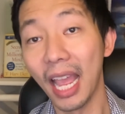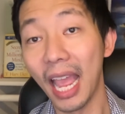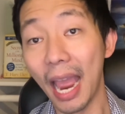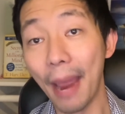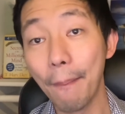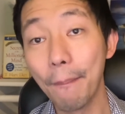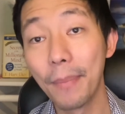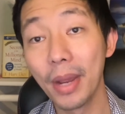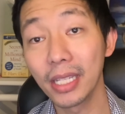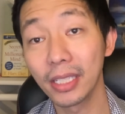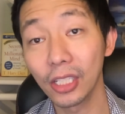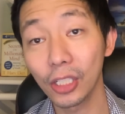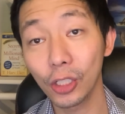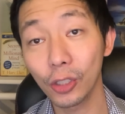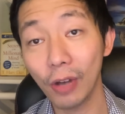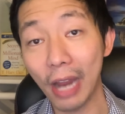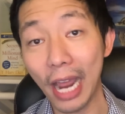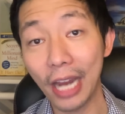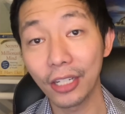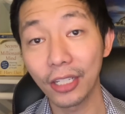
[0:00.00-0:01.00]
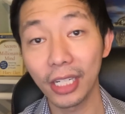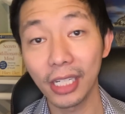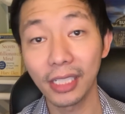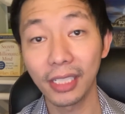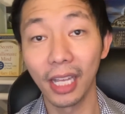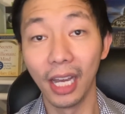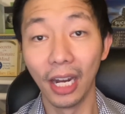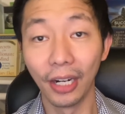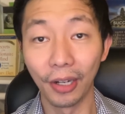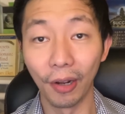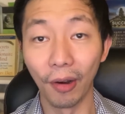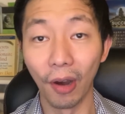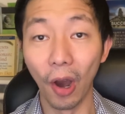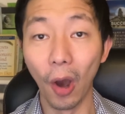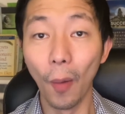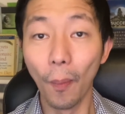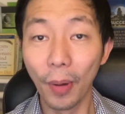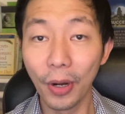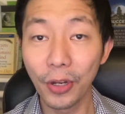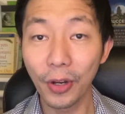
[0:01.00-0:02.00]
And business strategies that will
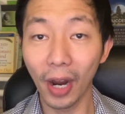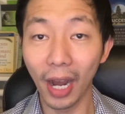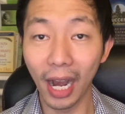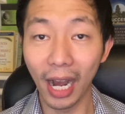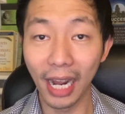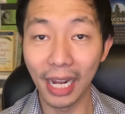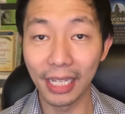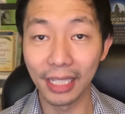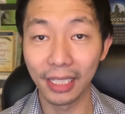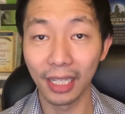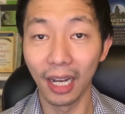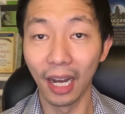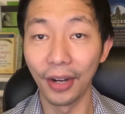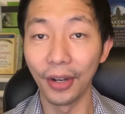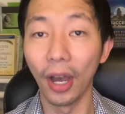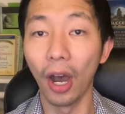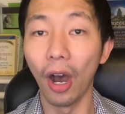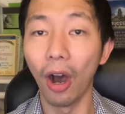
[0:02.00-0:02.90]
open your eyes on